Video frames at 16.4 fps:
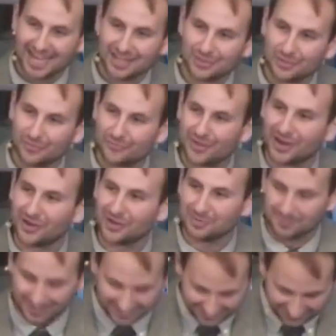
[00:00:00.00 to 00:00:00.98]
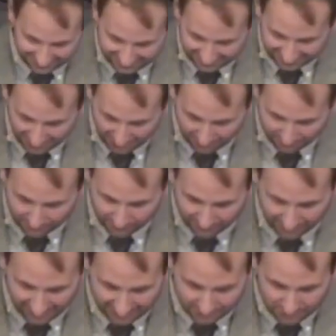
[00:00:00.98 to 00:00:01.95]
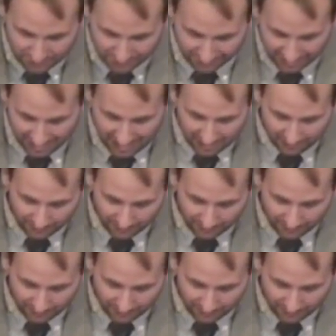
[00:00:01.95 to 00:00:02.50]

in the very beginning of creation.